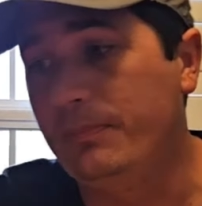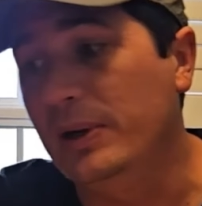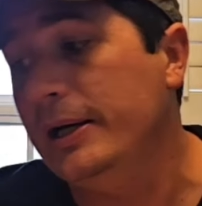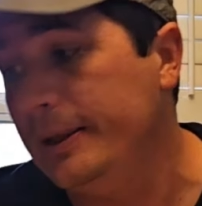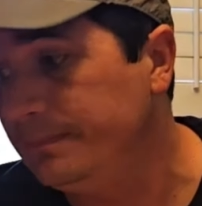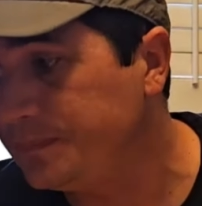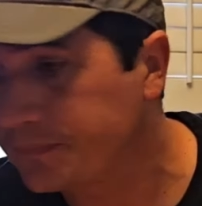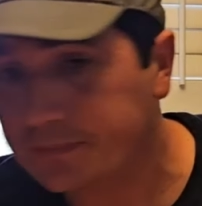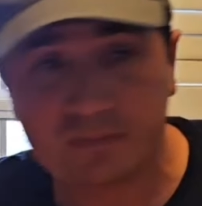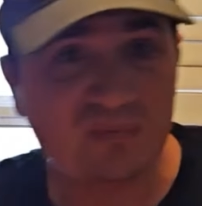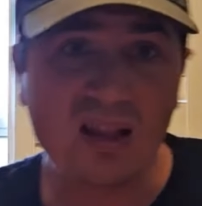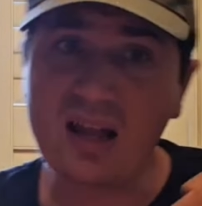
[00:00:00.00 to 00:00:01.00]
But
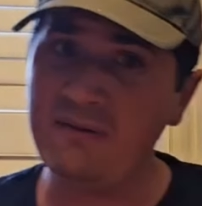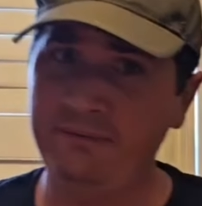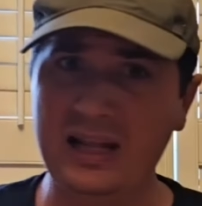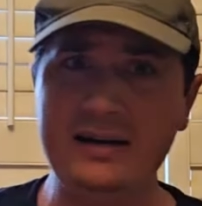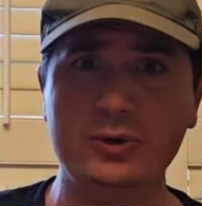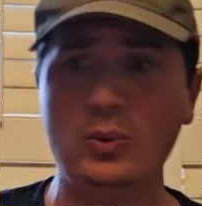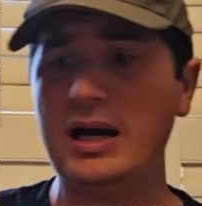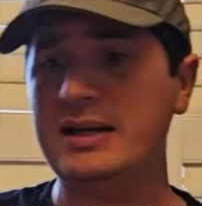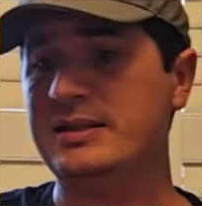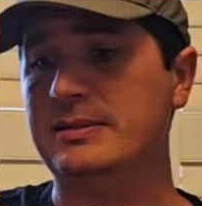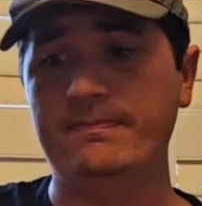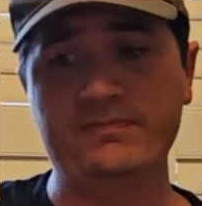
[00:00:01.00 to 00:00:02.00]

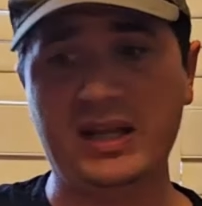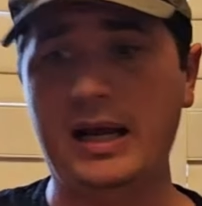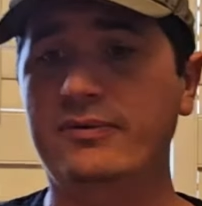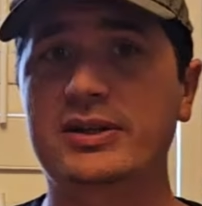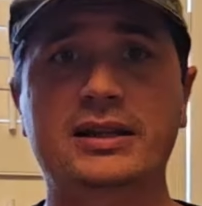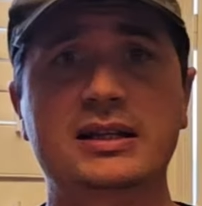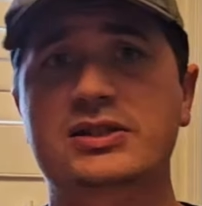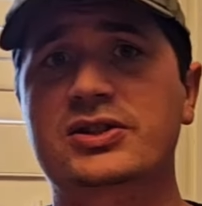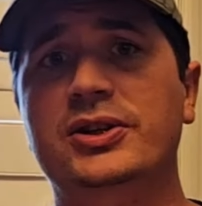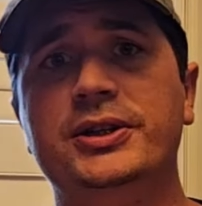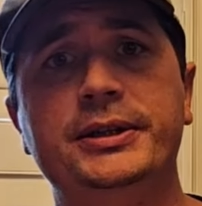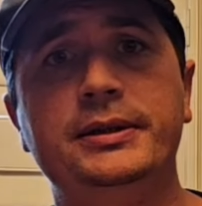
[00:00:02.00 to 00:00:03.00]
flavor-wise, everything's
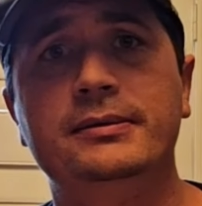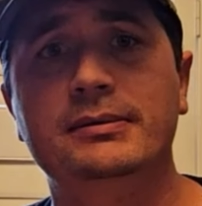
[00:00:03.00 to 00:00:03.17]
good.